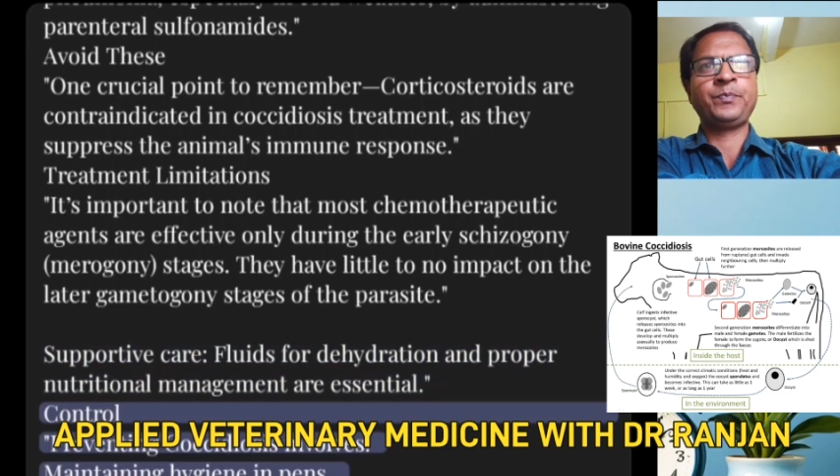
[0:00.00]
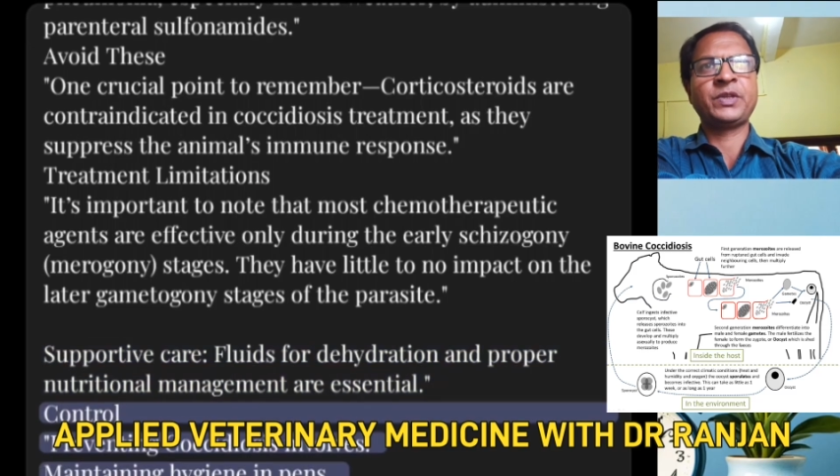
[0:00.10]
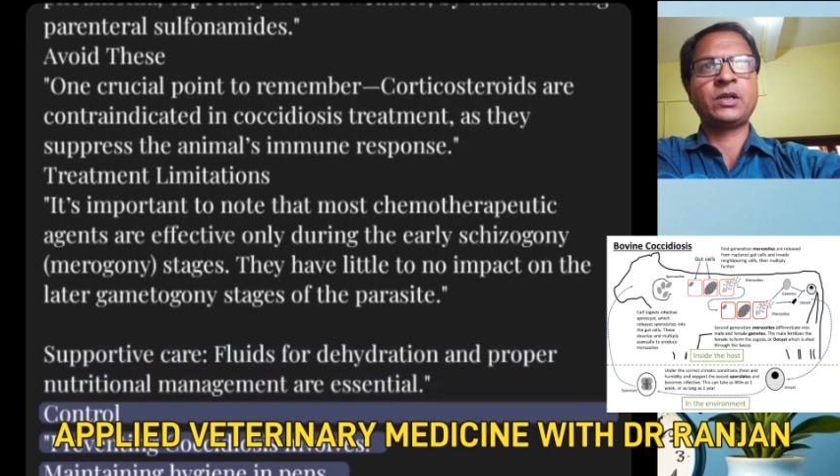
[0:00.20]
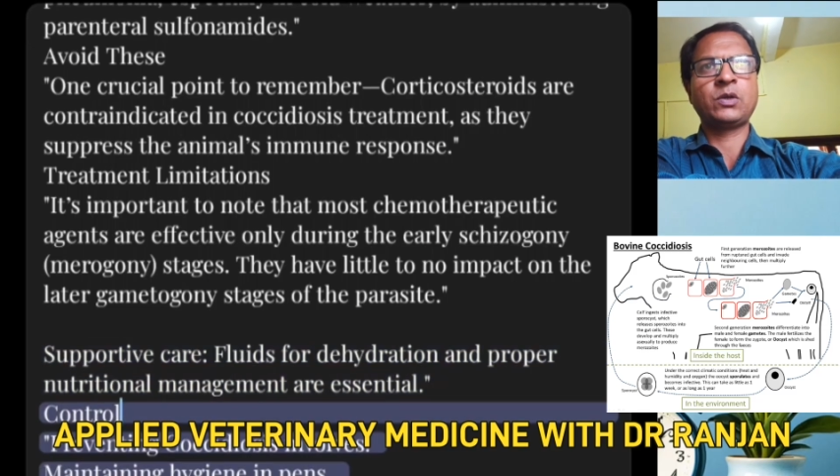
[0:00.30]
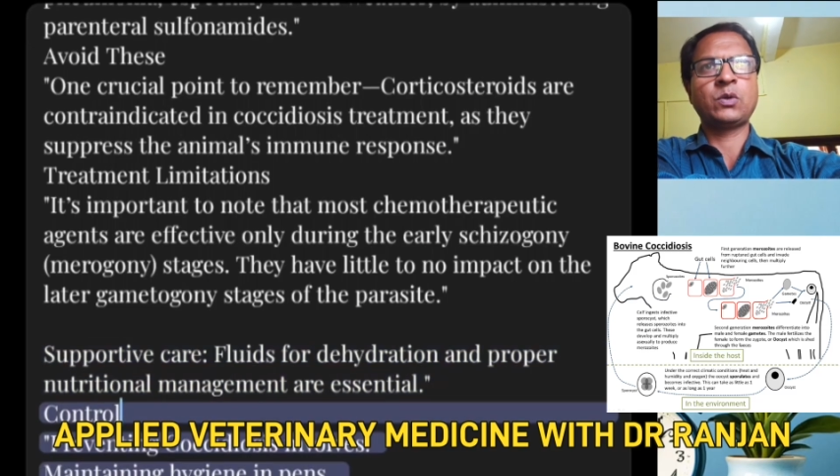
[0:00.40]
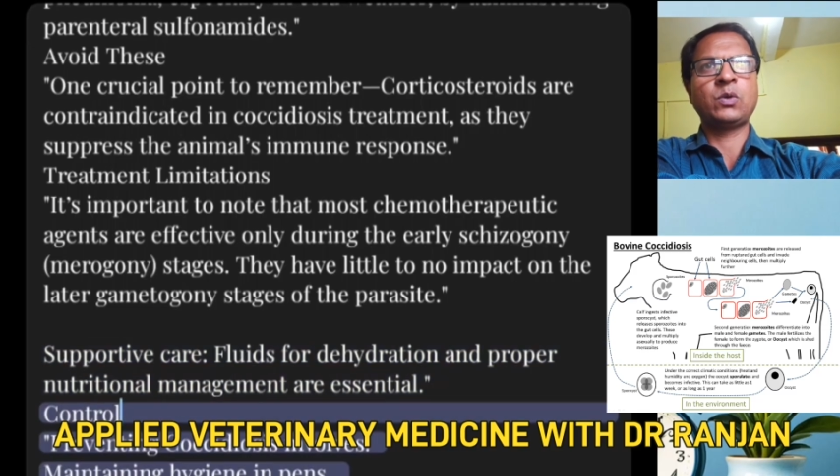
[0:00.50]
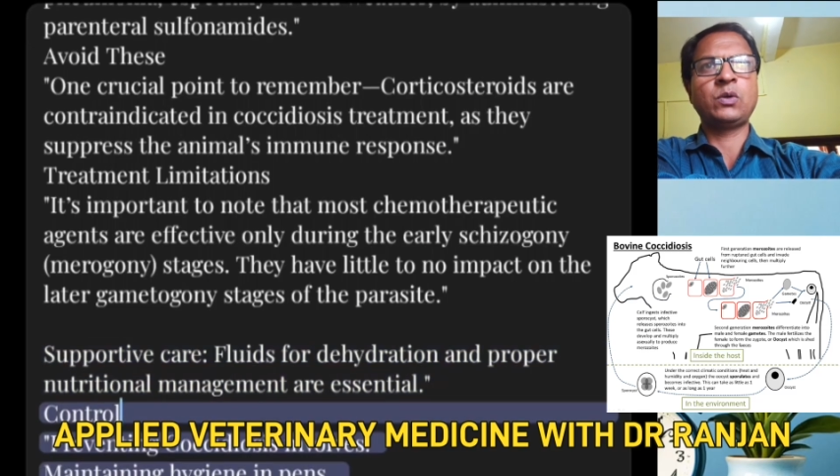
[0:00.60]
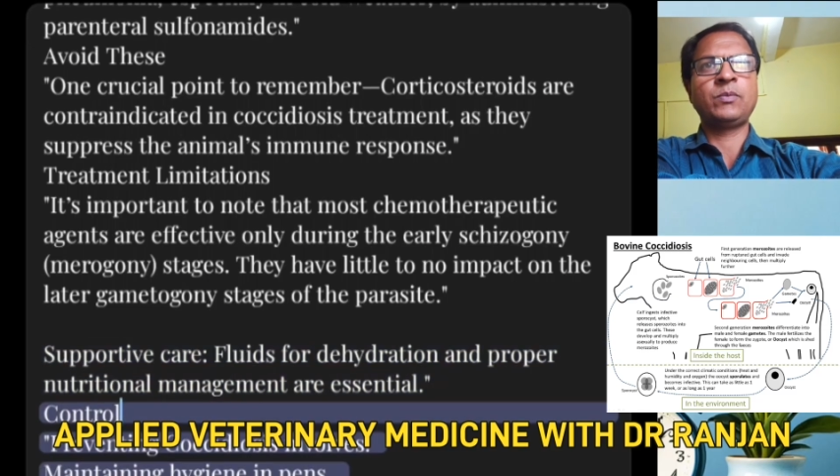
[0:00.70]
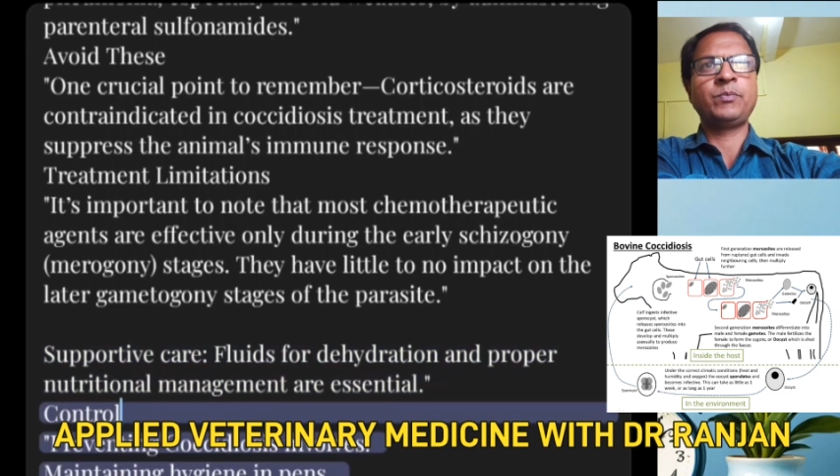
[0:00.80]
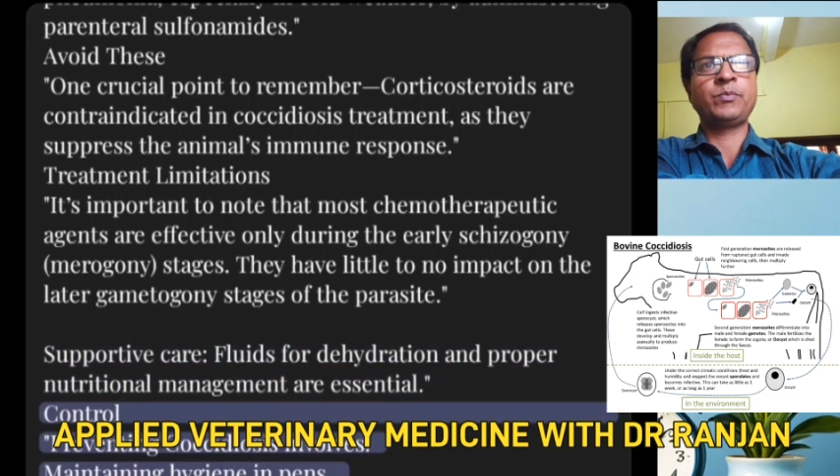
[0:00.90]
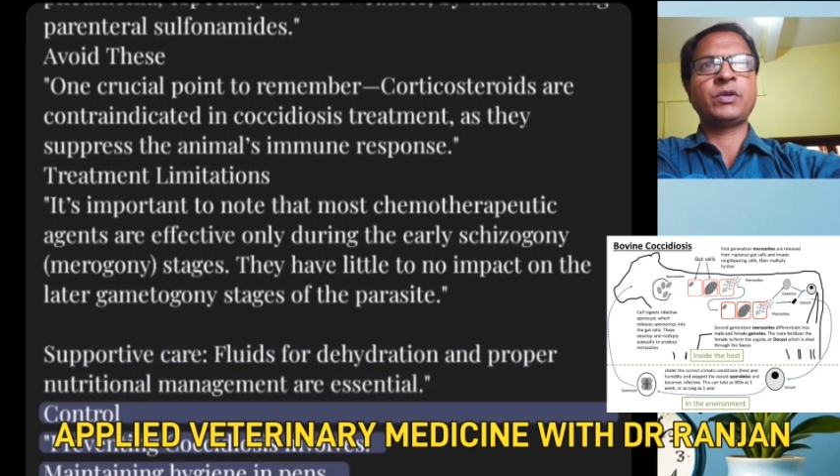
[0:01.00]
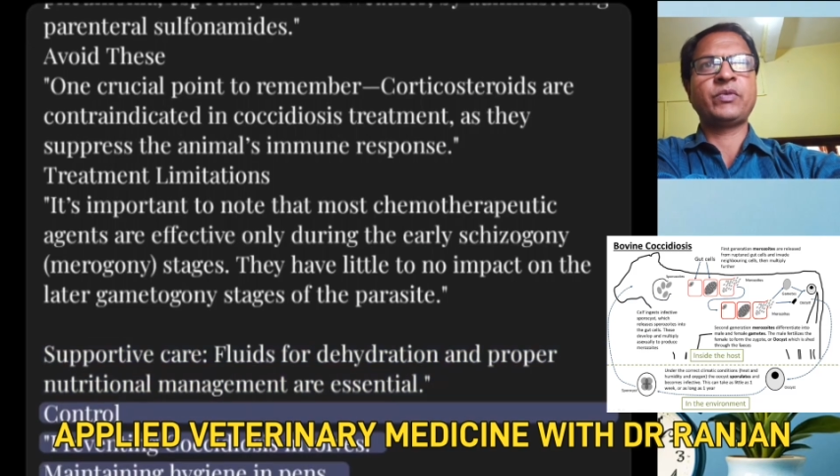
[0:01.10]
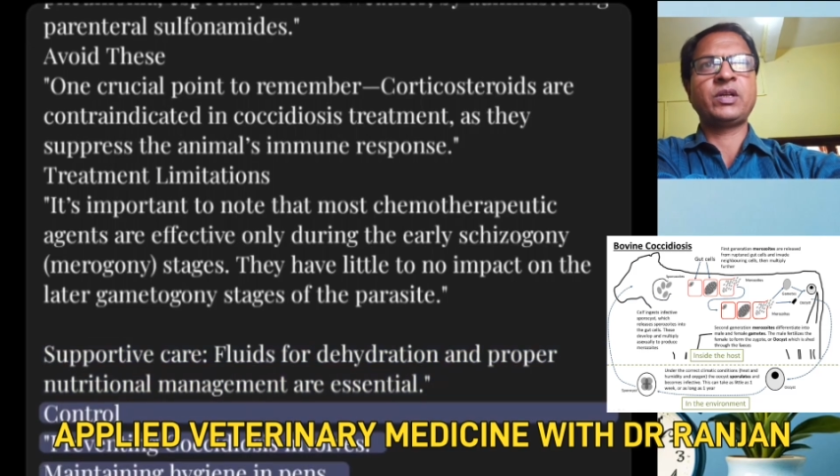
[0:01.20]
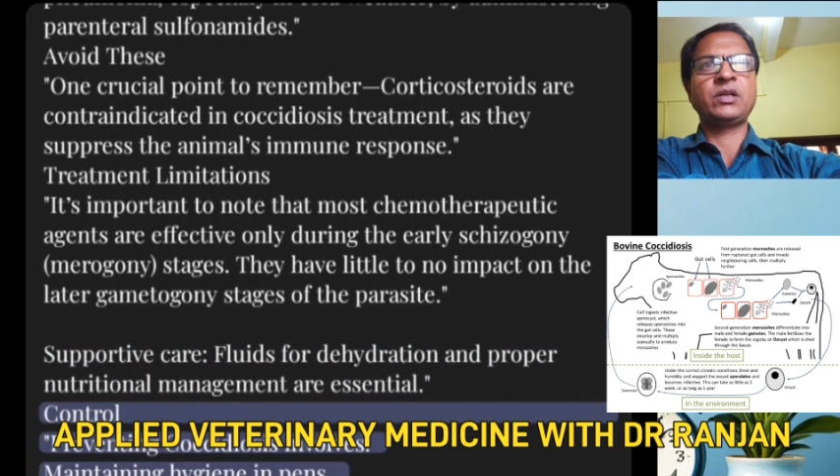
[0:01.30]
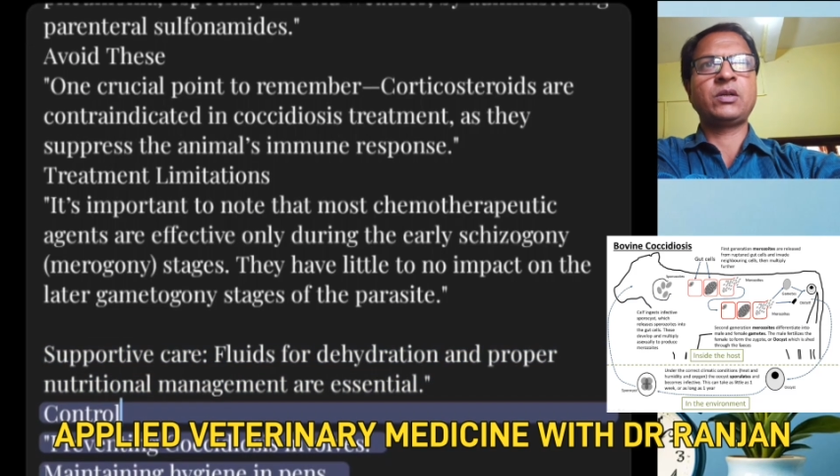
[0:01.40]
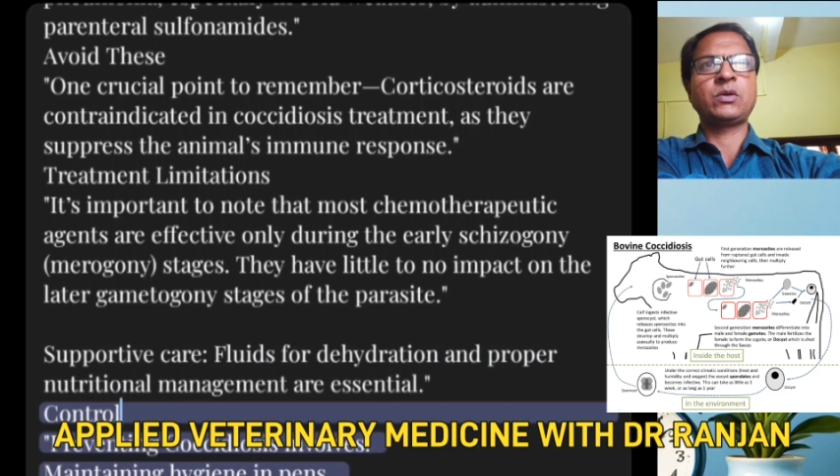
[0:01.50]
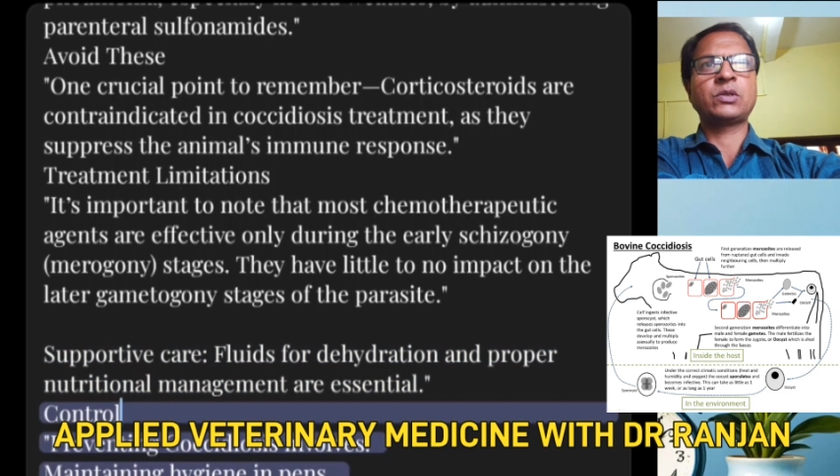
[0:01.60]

Control, preventing